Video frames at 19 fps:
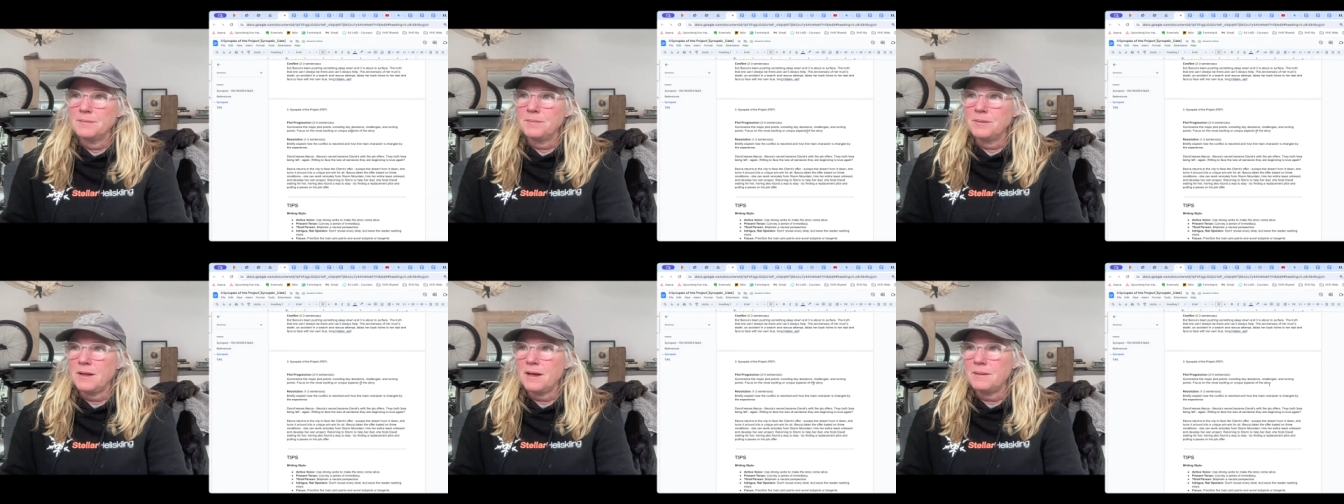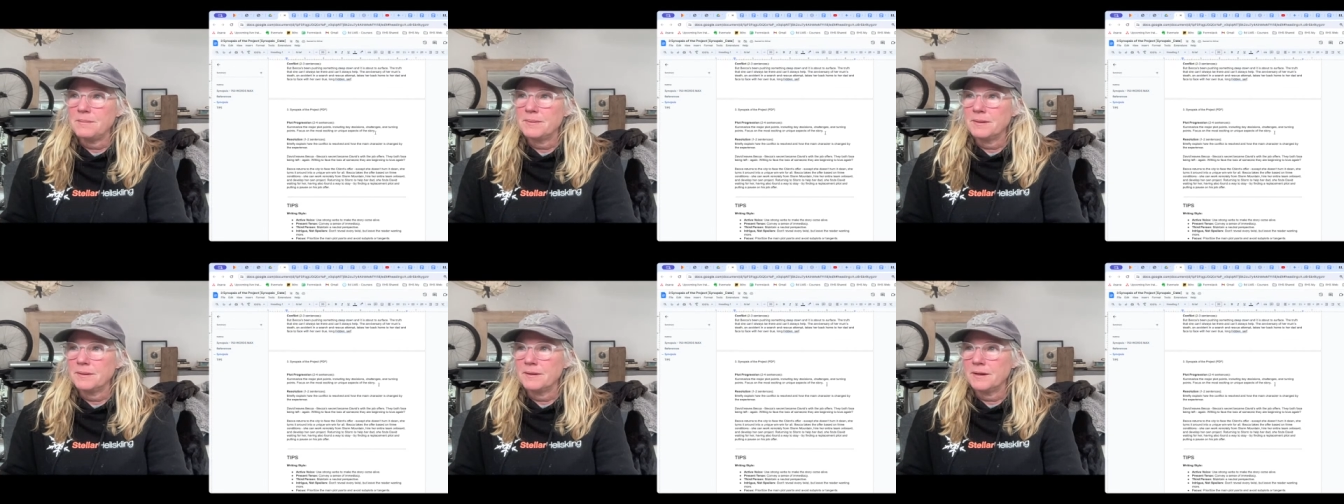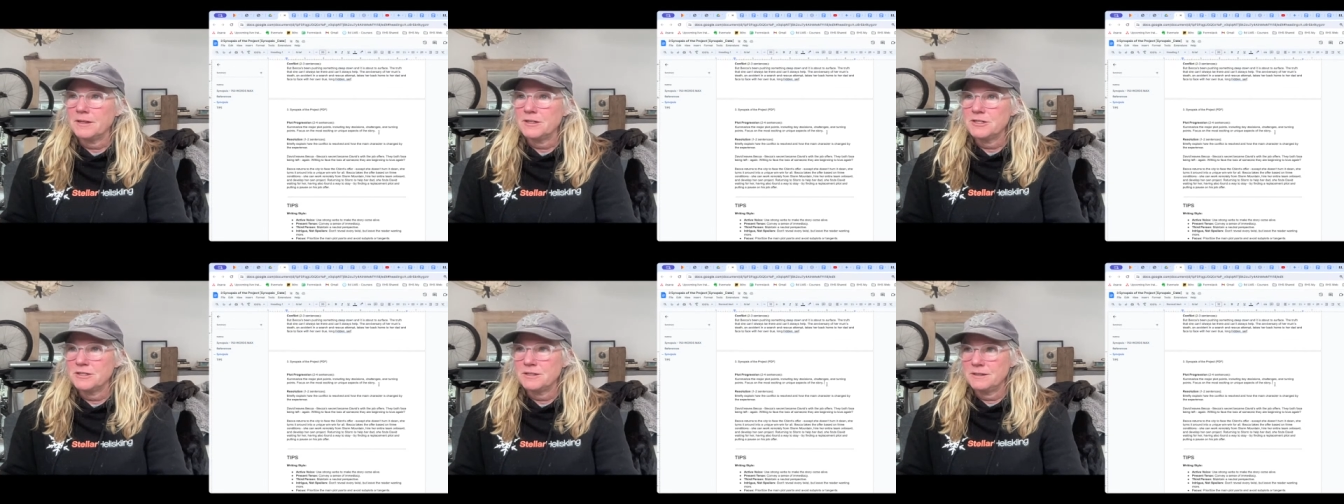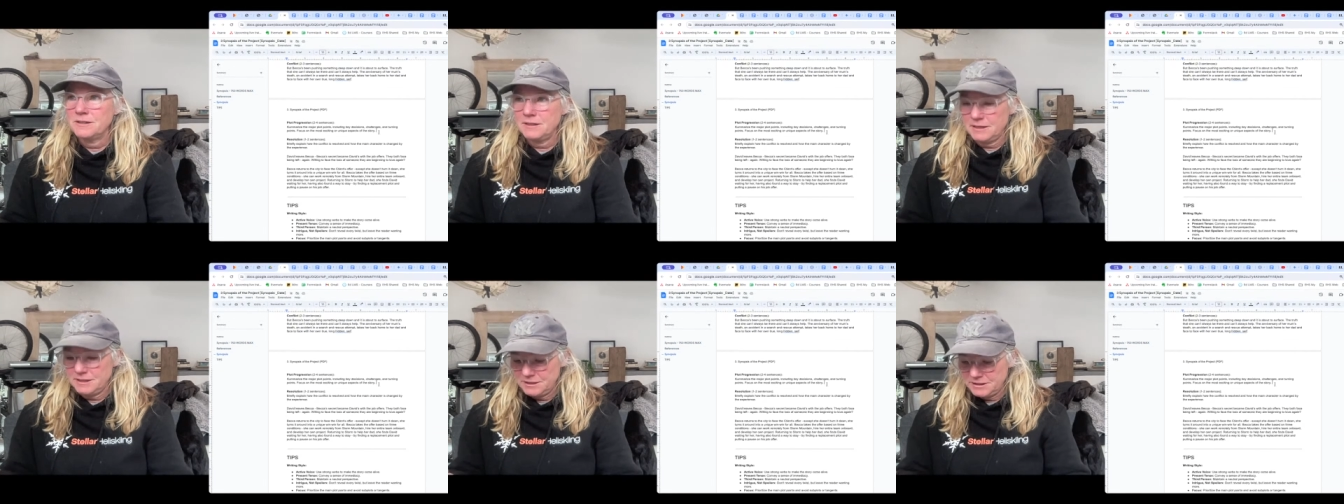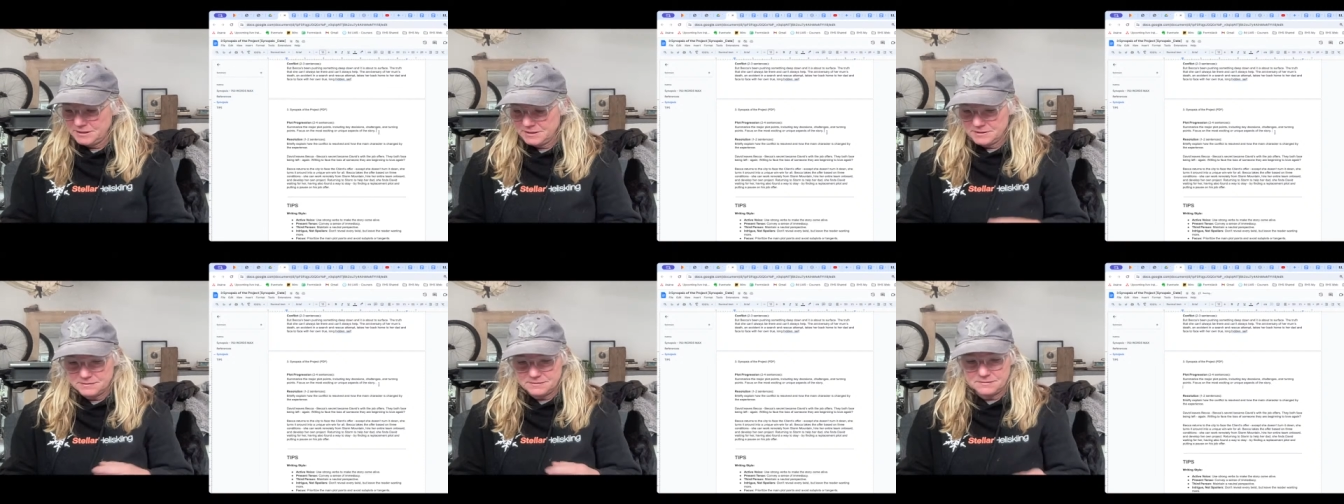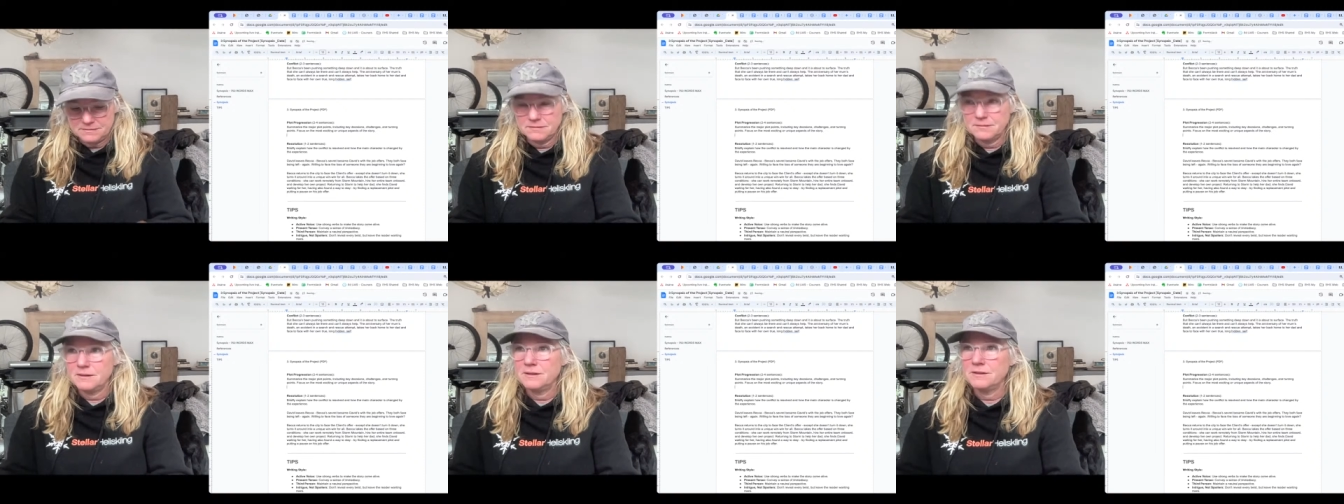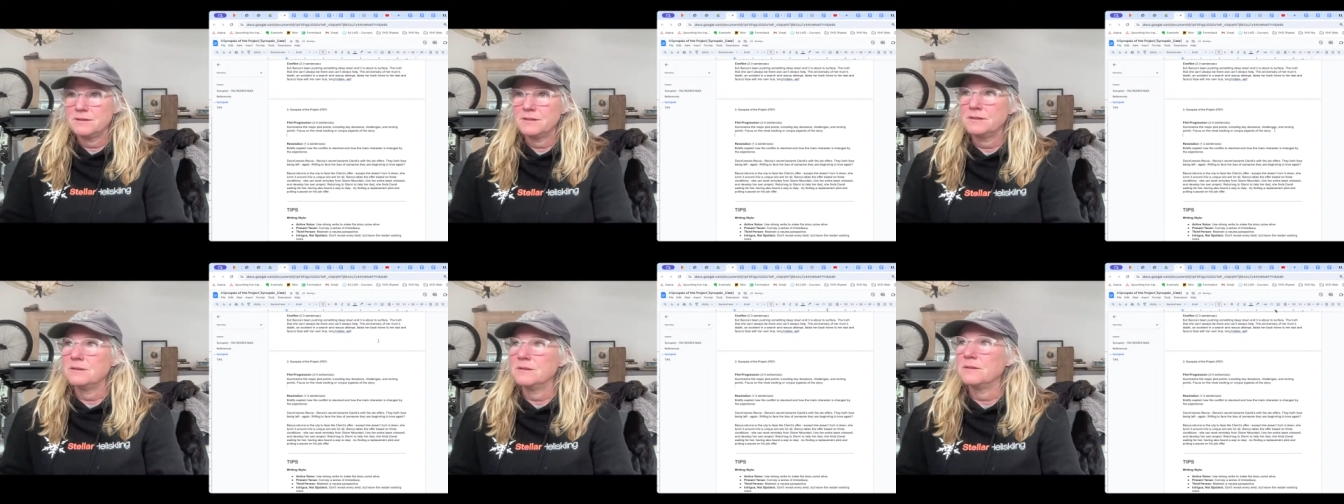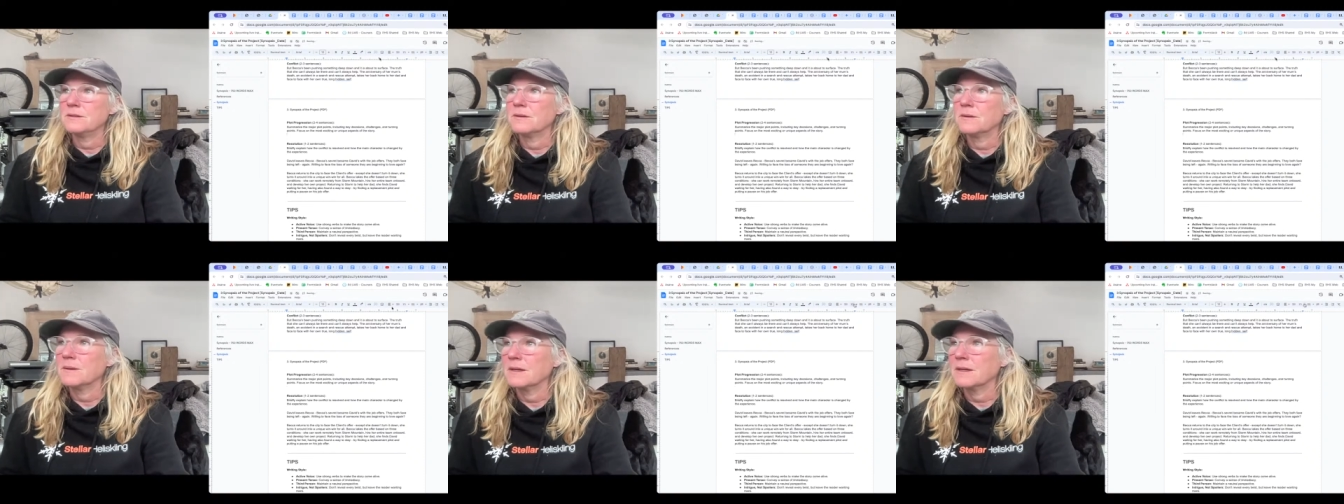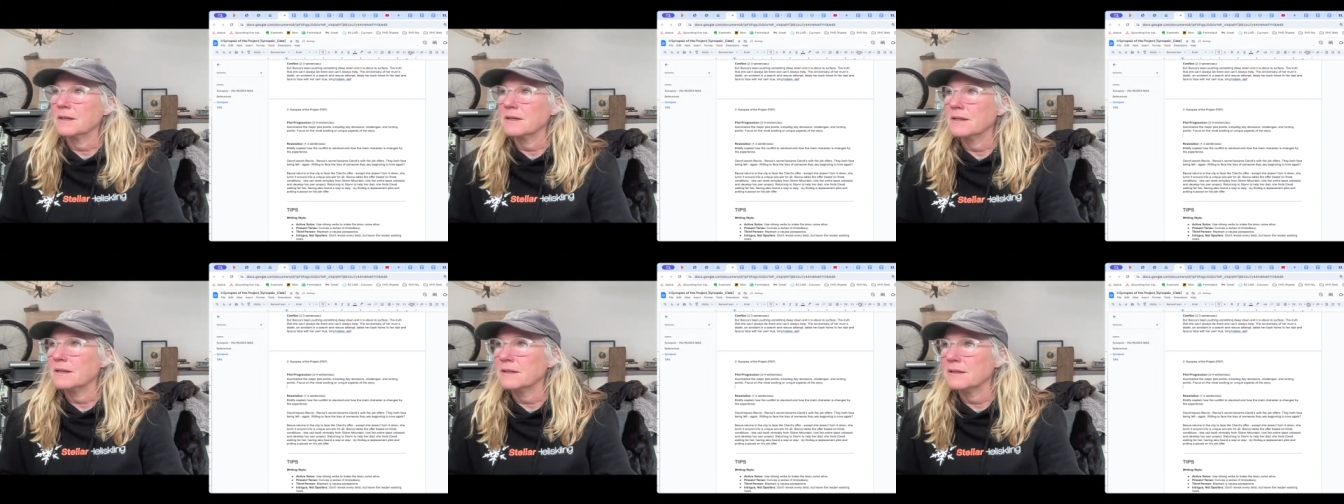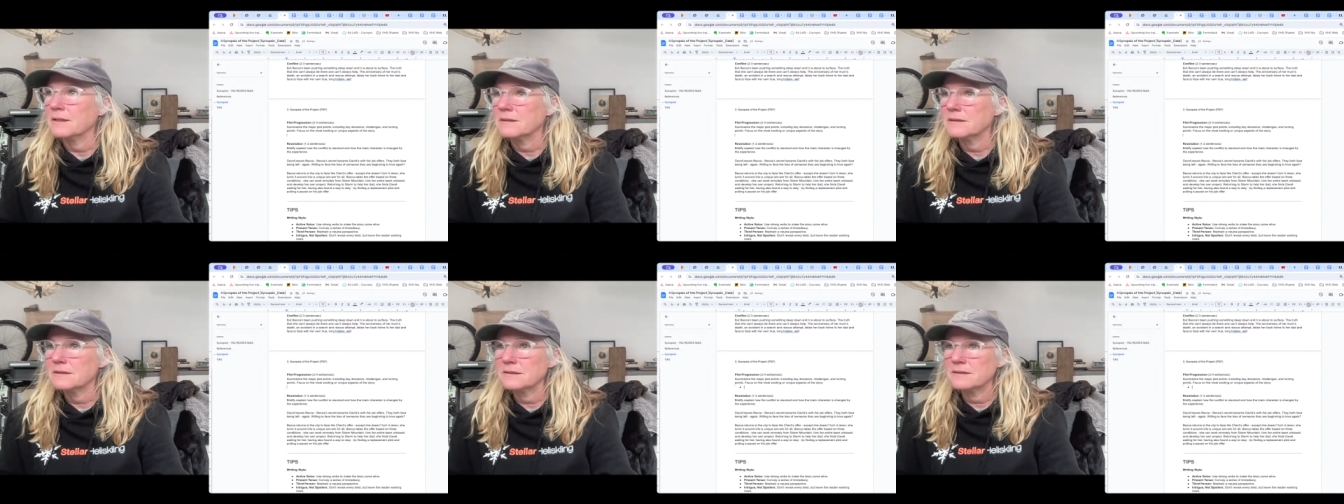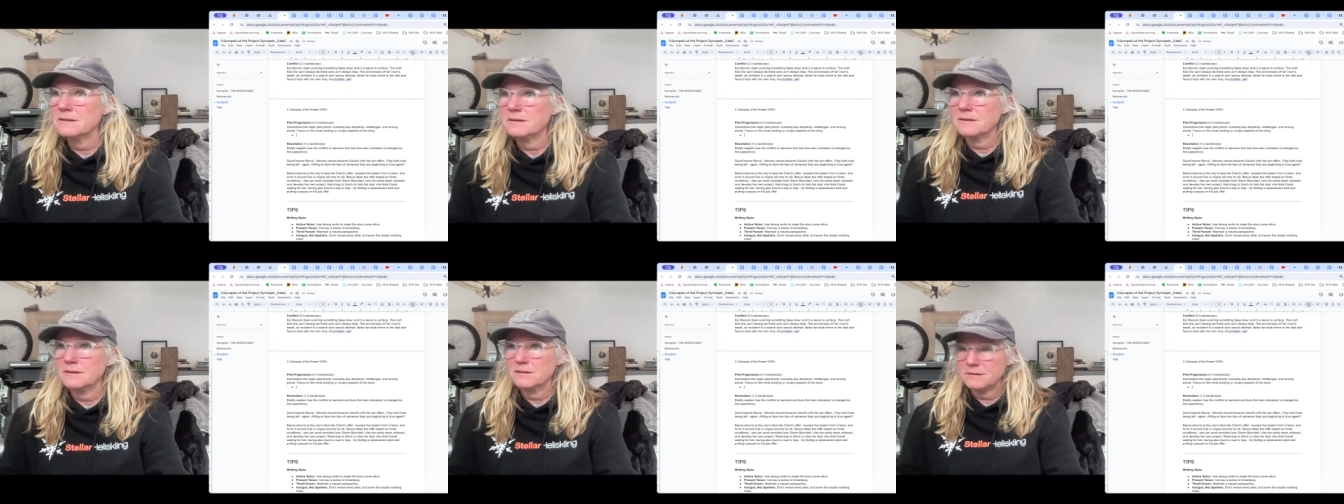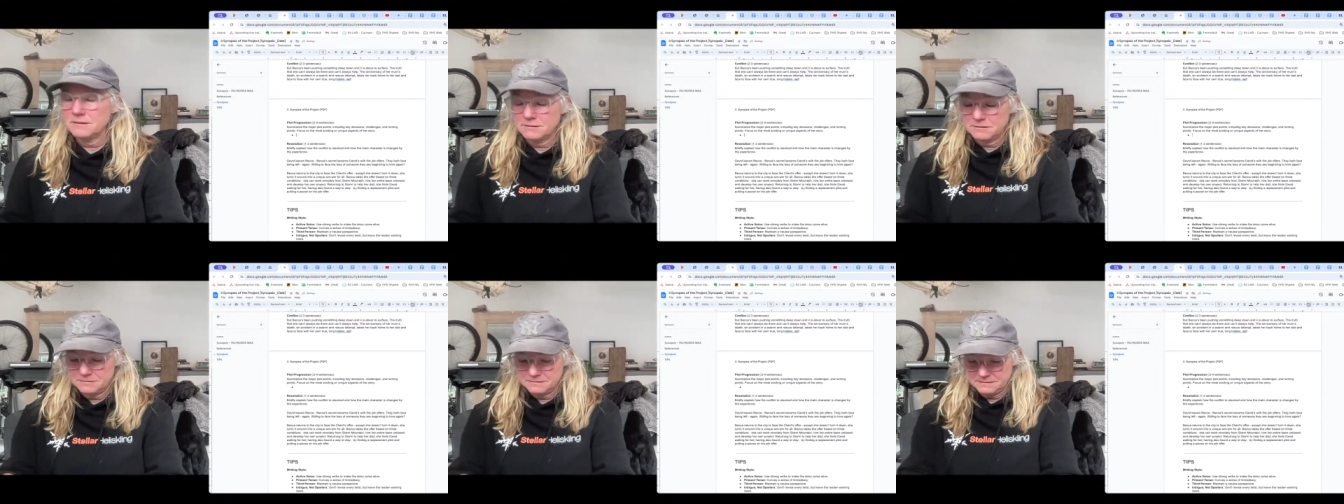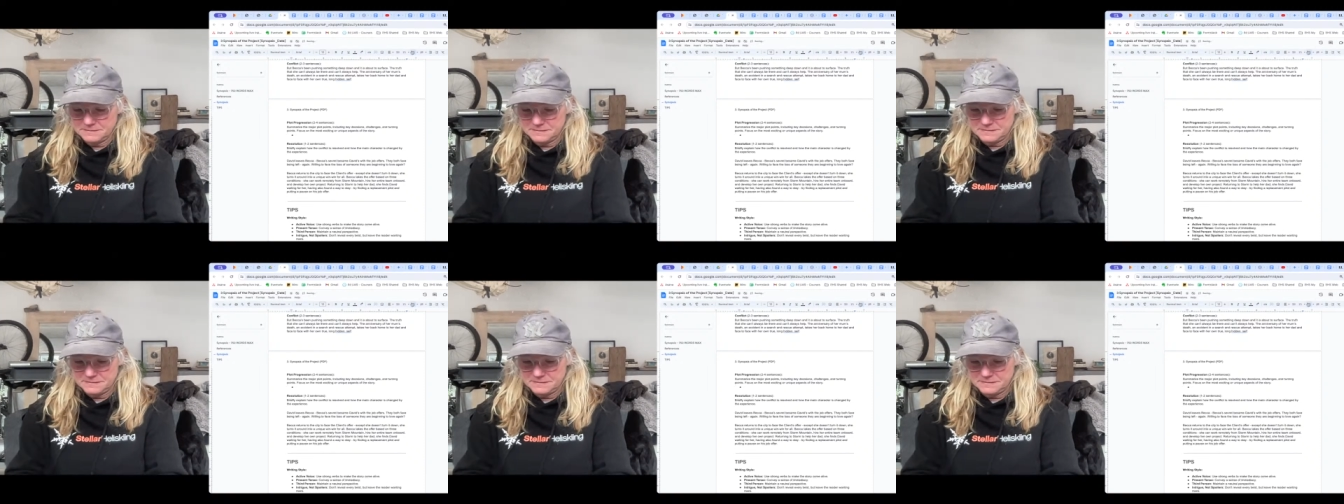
Plot progression. I just want to do quickly this. So